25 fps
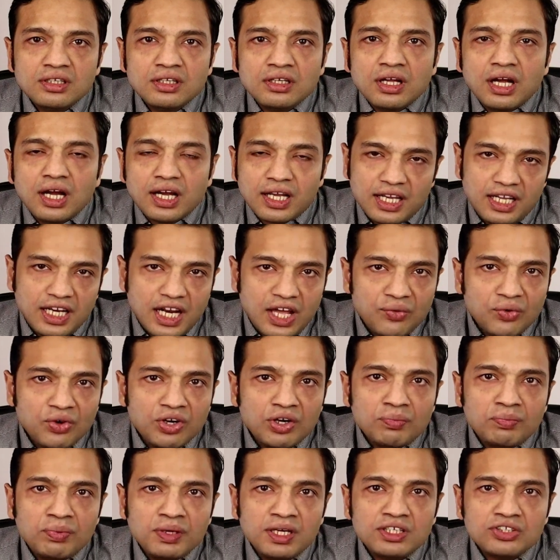Again, I will
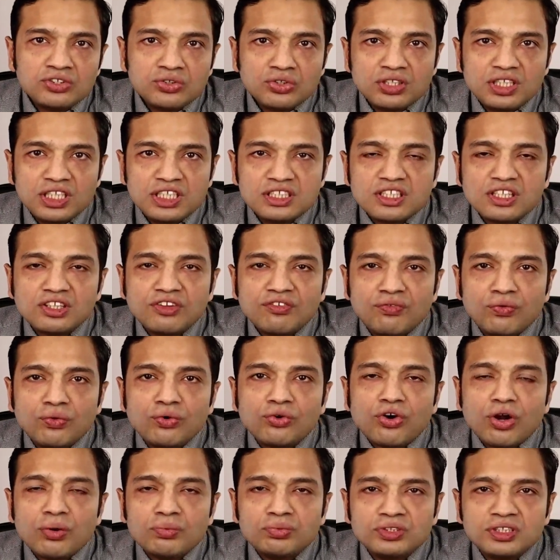repeat. So these are the 4
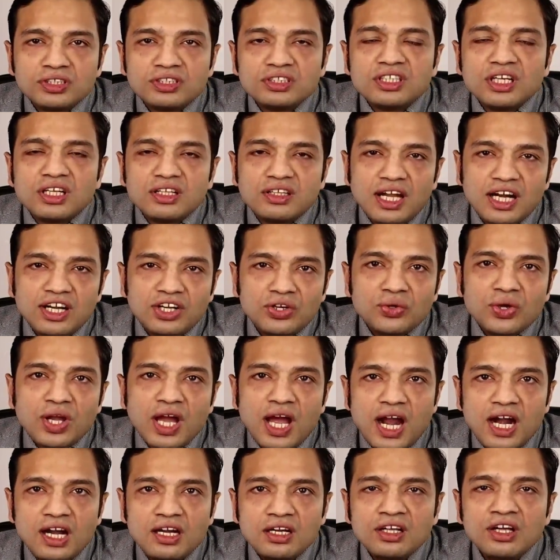options that you
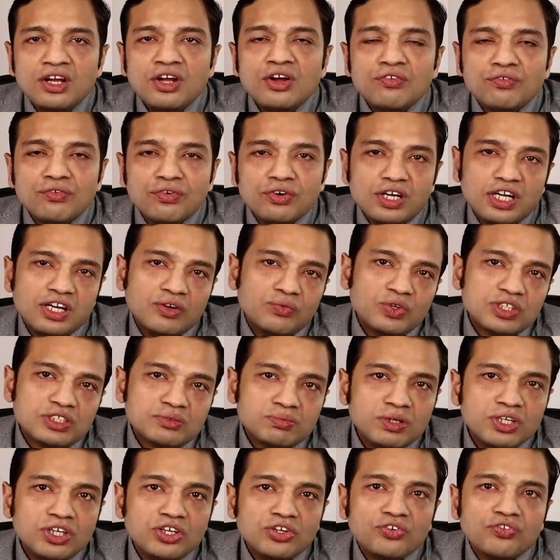had for
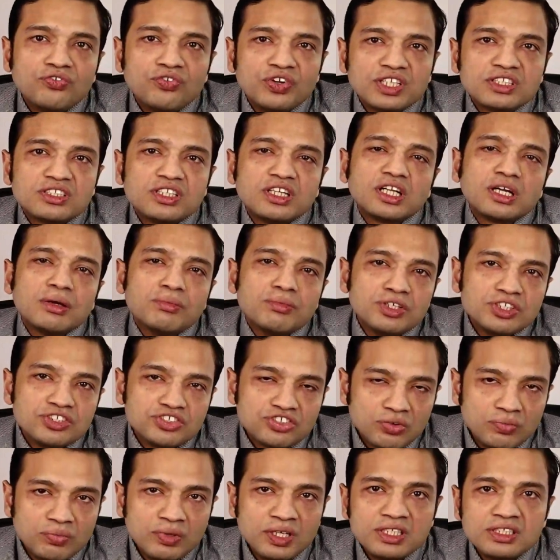investment into fixed income
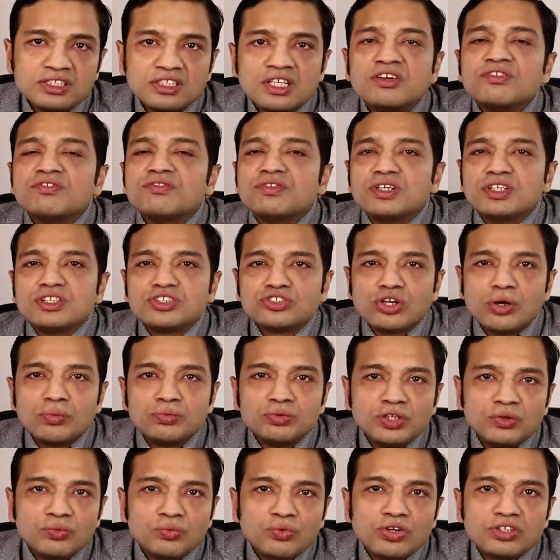instruments. First
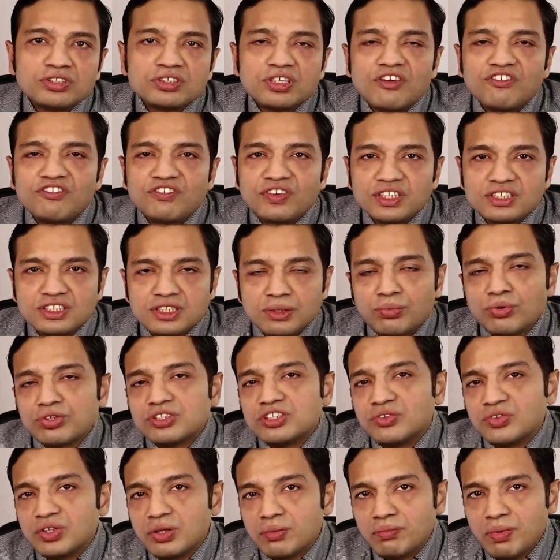option was a fixed deposit
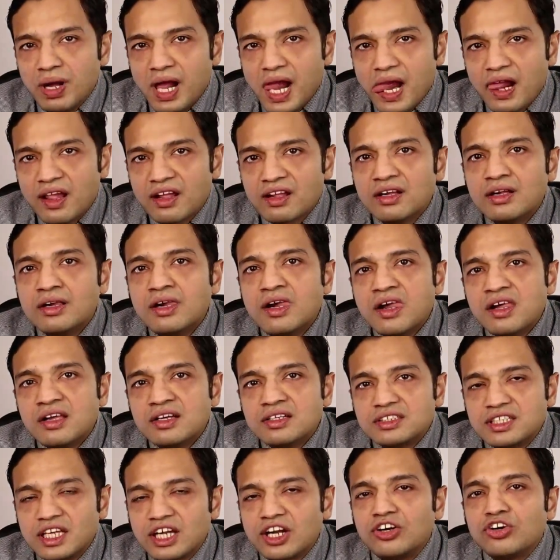with a bank.
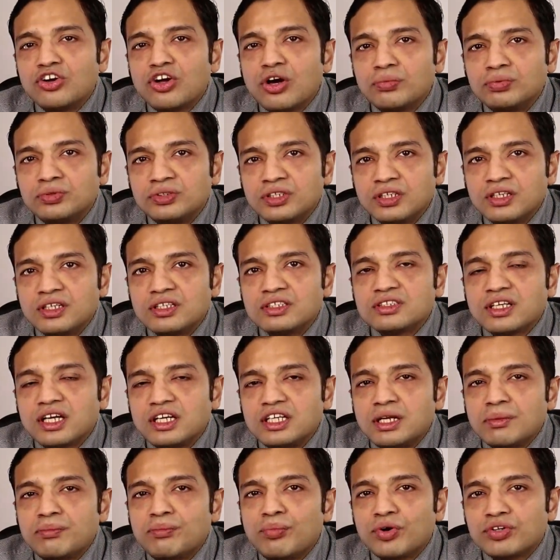Second option is a
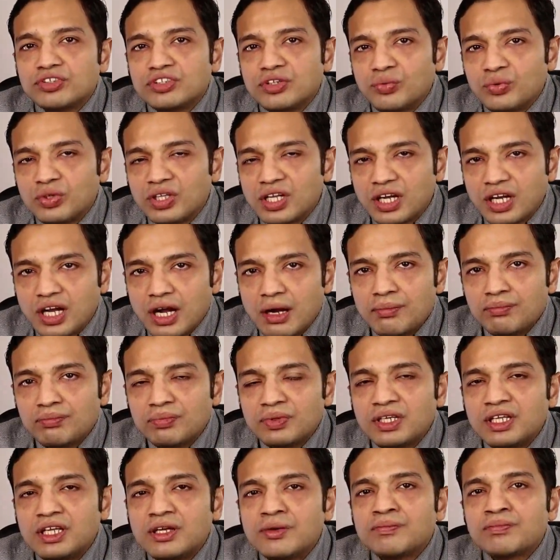deposit with a
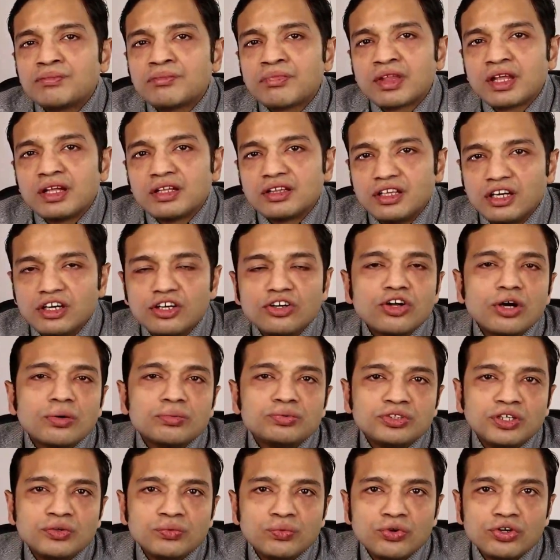company. Third
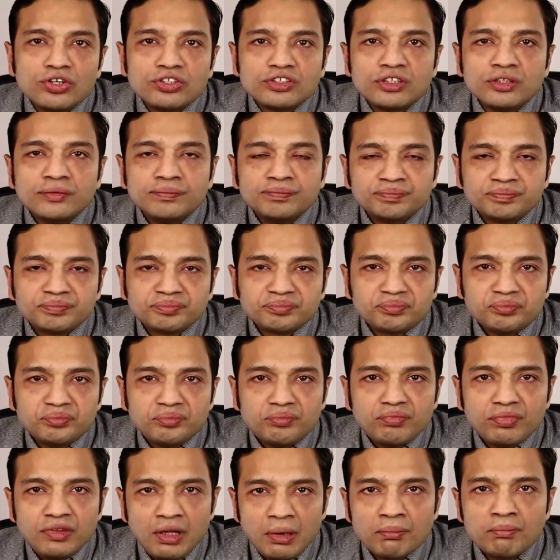option was
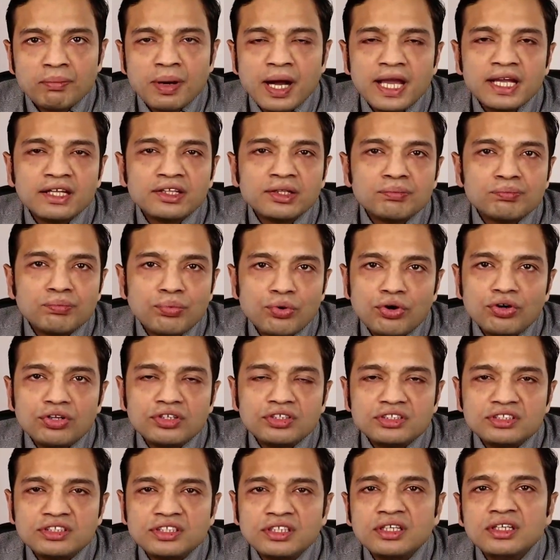buying the
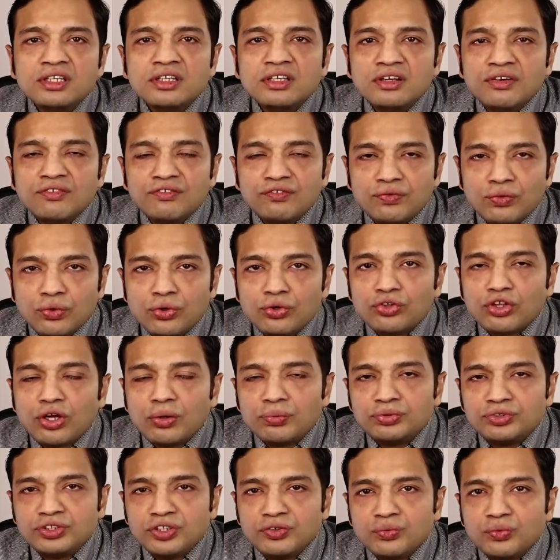bonds. Fourth
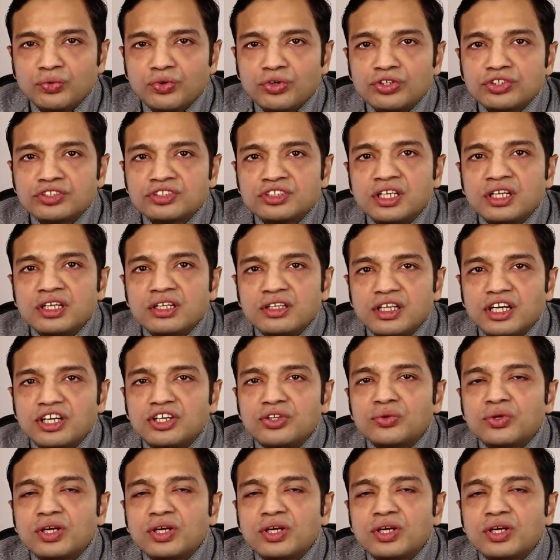option was that you